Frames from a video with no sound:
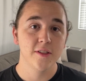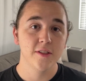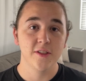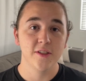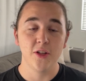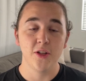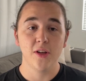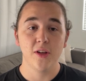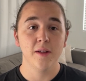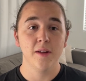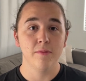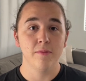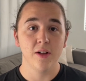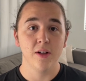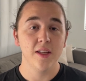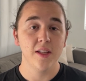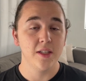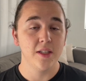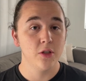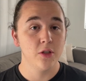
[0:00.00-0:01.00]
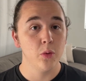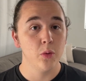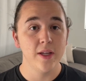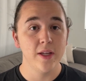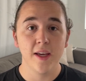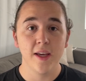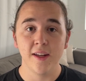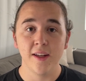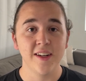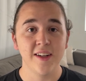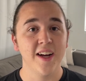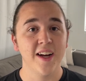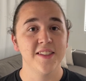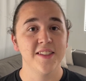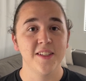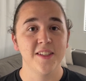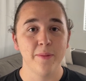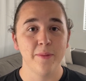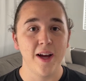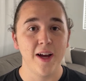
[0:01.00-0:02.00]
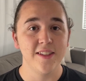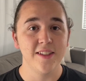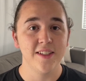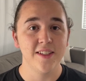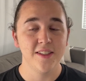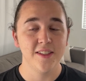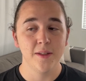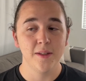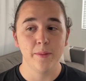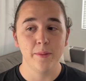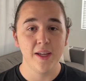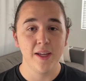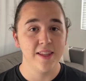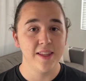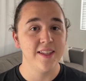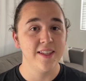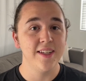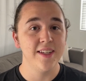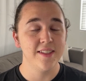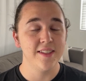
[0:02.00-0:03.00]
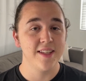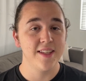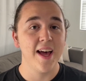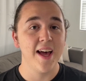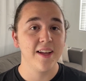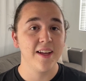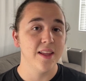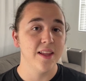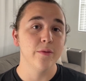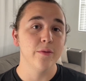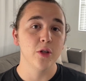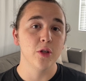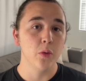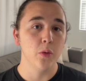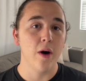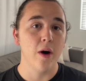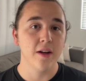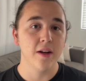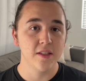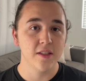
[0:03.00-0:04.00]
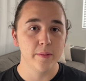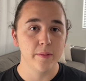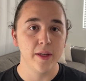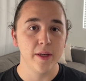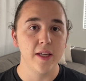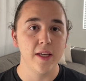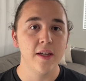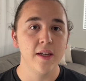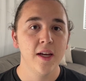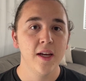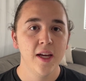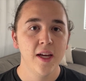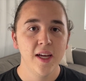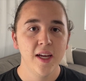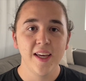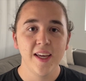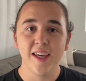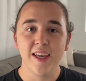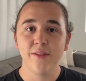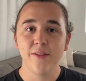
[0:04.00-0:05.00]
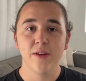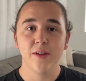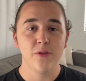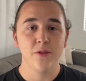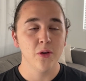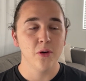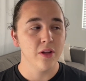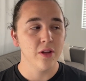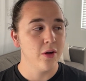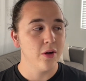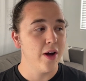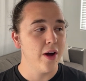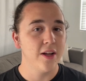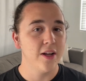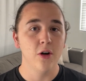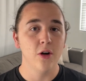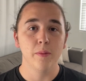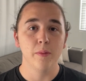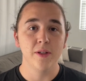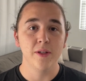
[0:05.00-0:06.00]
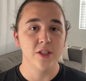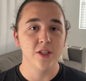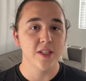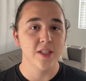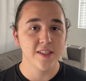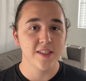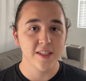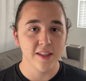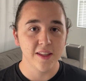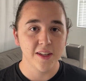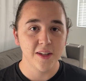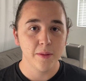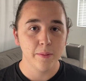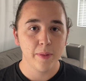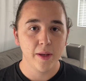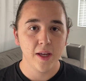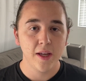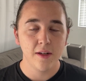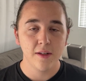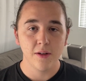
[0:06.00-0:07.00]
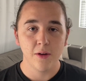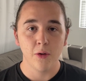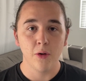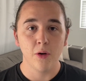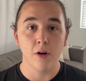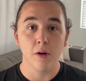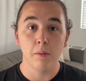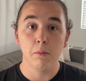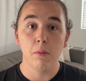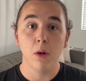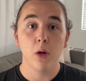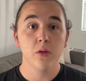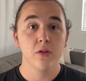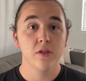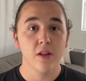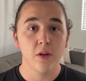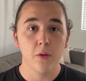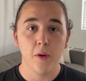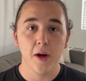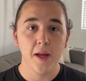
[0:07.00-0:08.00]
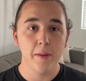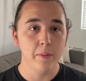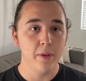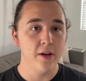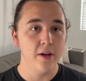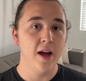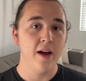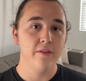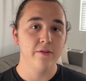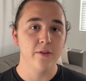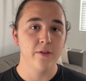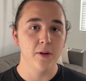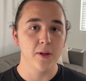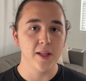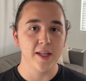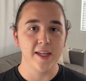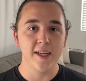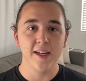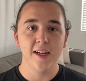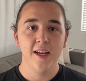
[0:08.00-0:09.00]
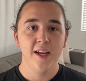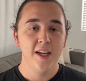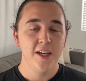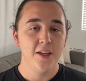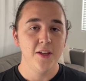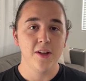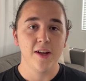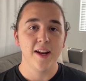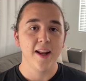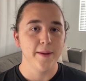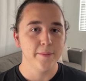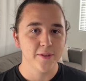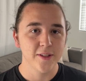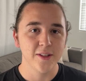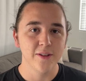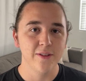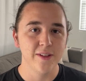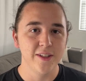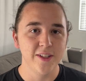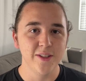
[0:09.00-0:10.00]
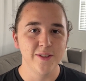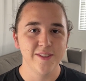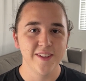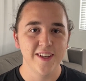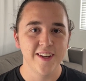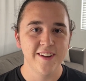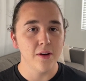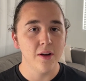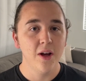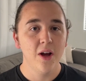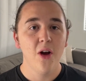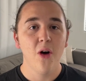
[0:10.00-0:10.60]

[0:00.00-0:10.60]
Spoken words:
So you can really tweak it and customize it to be at the exact level you want it to be. Even if you only want to open just a little bit or most of the way but not fully, you can absolutely do so.